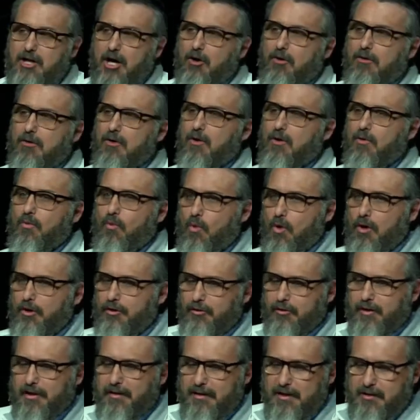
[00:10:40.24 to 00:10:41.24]
And he says, Y'all are
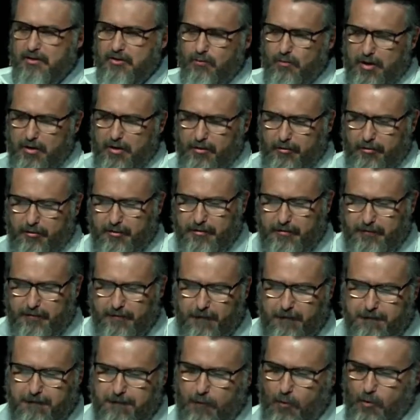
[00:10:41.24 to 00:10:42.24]
going to wander in this
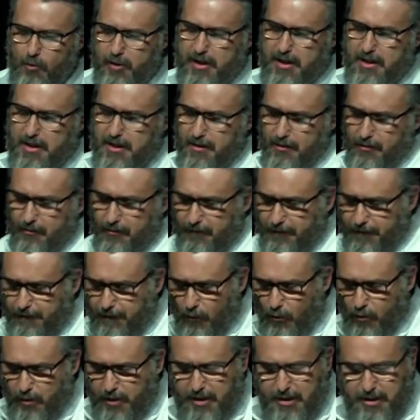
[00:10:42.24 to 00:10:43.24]
wilderness for 40
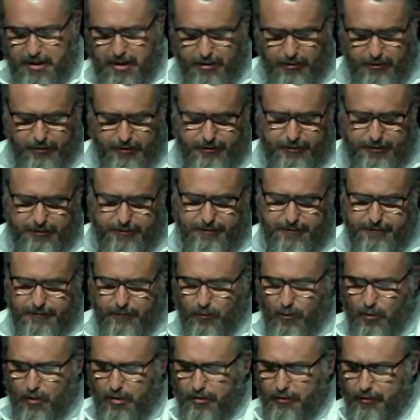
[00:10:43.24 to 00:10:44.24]
years, 40
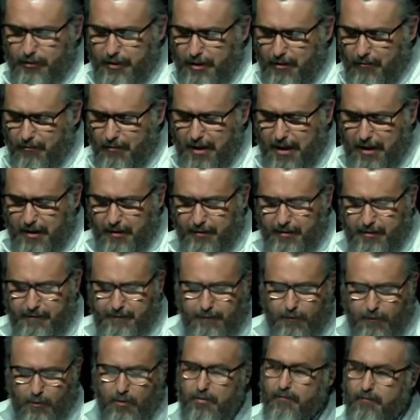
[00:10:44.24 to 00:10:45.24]
years, wandering
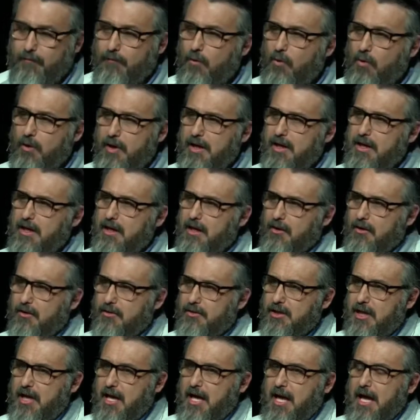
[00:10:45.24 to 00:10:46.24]
around for
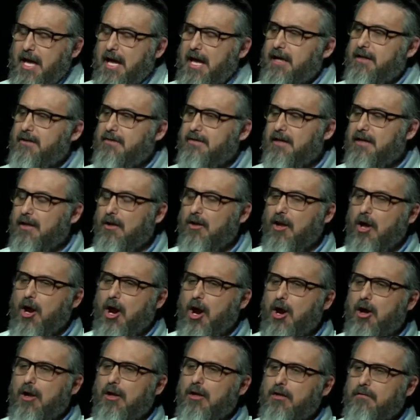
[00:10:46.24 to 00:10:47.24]
40 years
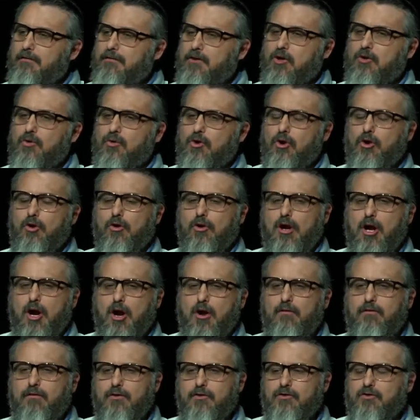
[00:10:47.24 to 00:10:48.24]
until all of you
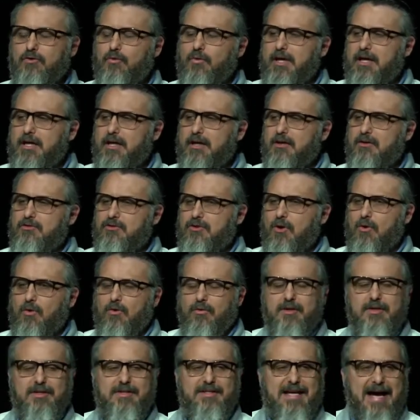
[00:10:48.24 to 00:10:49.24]
who are over 20
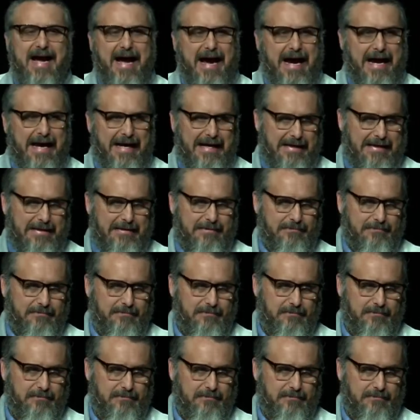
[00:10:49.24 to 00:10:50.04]
years old die,